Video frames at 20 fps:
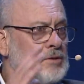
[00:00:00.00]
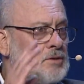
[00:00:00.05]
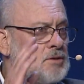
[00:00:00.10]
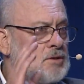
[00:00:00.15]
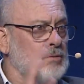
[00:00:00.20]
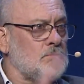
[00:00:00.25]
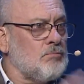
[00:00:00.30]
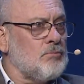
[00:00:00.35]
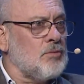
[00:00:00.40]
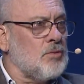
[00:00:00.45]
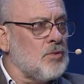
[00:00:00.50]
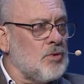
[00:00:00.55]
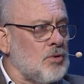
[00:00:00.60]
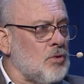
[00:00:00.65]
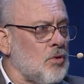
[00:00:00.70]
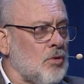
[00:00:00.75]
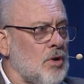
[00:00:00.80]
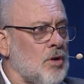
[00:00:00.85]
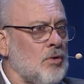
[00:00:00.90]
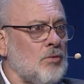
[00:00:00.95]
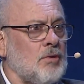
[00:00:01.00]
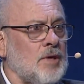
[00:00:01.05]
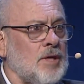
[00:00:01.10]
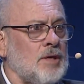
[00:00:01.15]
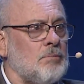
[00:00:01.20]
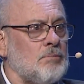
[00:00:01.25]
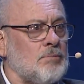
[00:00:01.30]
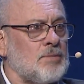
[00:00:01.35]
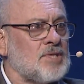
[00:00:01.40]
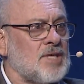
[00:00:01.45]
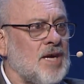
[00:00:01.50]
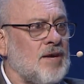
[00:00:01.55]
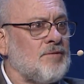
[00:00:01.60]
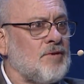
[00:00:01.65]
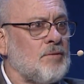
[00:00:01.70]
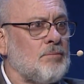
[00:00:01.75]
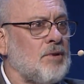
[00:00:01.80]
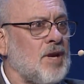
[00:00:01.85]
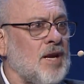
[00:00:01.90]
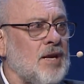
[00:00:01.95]
to not only save
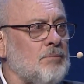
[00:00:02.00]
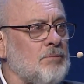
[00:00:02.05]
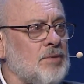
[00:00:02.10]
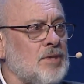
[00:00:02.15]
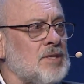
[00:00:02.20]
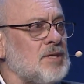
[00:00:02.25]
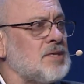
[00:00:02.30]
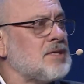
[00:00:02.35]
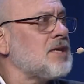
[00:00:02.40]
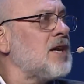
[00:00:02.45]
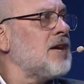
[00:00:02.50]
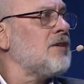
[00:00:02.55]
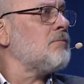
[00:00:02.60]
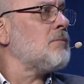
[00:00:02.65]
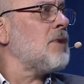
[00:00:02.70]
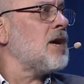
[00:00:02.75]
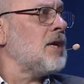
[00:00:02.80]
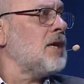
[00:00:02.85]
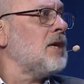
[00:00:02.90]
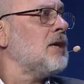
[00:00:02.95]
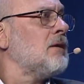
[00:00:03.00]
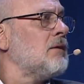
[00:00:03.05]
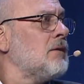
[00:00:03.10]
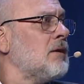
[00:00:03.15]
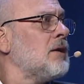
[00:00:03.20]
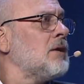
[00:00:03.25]
the planet, but to save money.